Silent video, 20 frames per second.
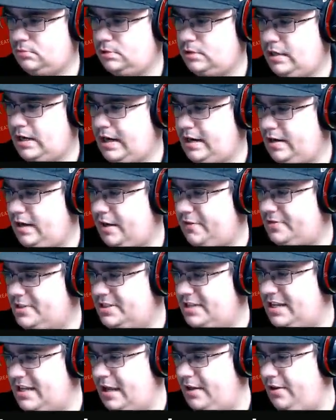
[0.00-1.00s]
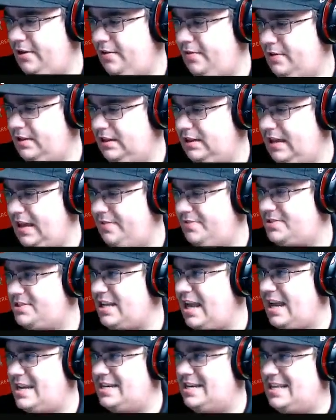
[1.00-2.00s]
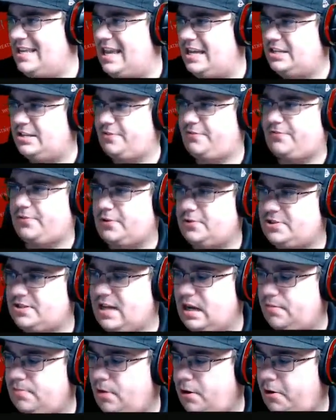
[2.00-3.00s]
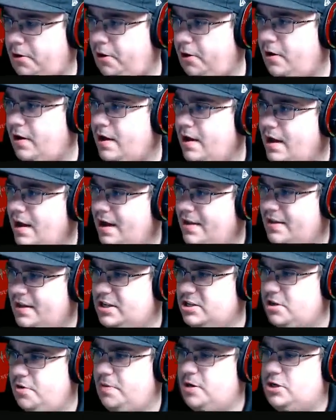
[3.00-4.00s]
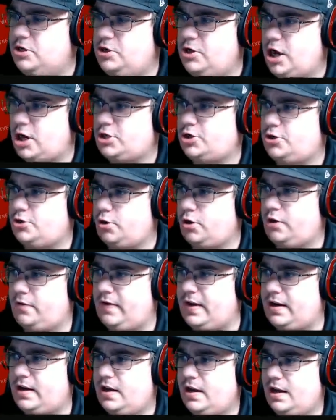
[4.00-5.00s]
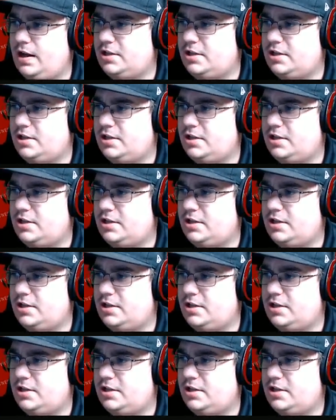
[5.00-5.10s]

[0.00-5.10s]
Hand off to Zeke Elliott over the left side. Did he get to the 1st down marker? I think he's going to be just short of it.